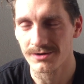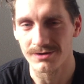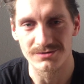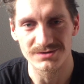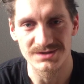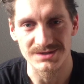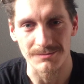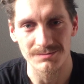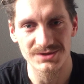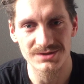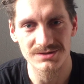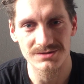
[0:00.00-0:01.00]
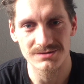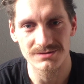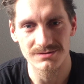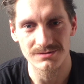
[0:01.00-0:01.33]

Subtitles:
concepts,